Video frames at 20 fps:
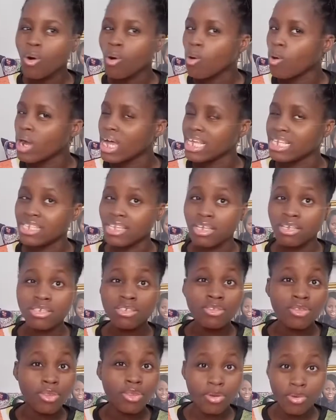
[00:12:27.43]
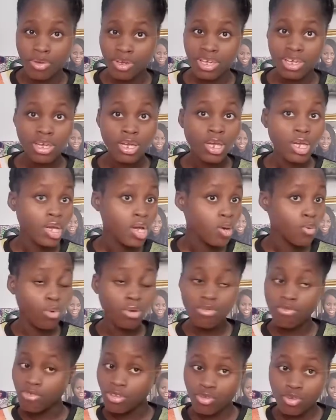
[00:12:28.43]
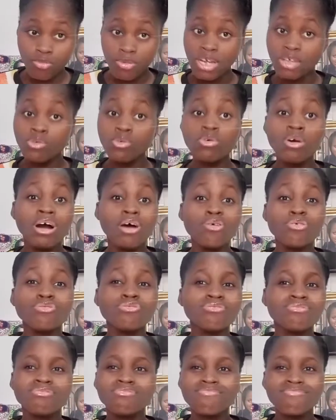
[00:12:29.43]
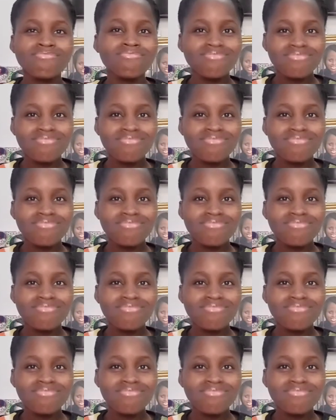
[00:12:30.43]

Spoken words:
or SS3. One of the two. But I know I was,